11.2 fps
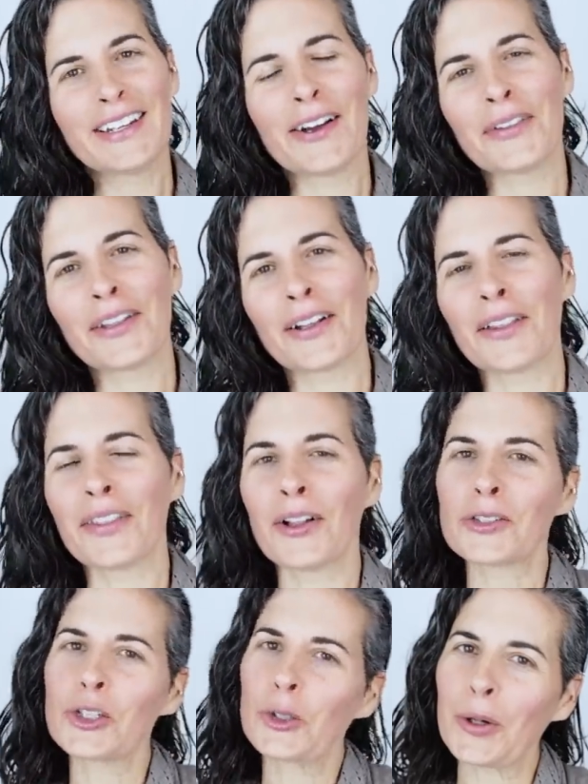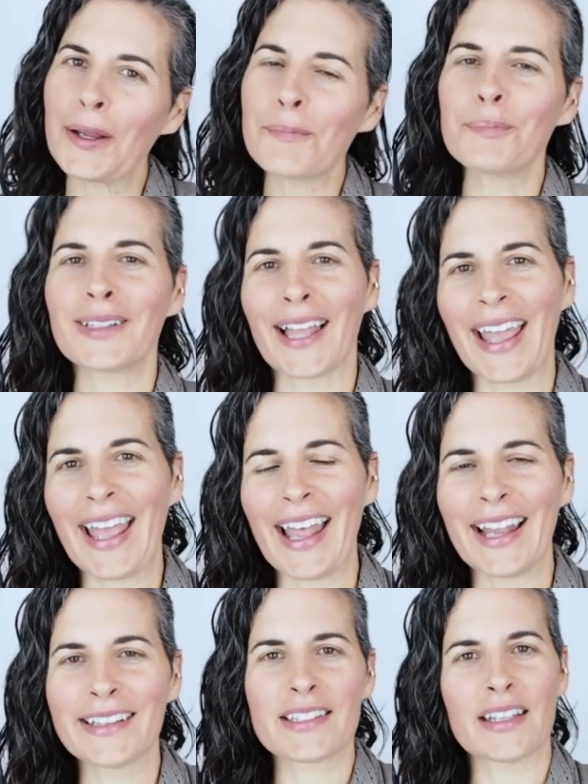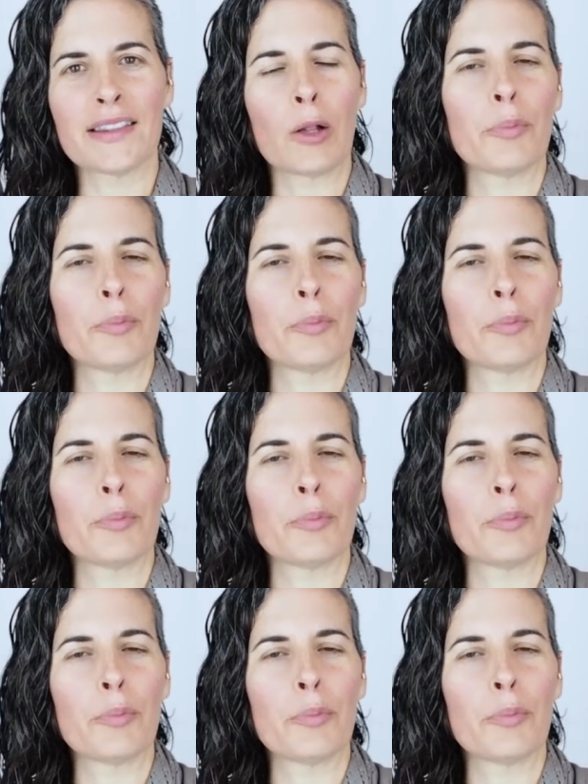you know, they'll, they'll trim plants and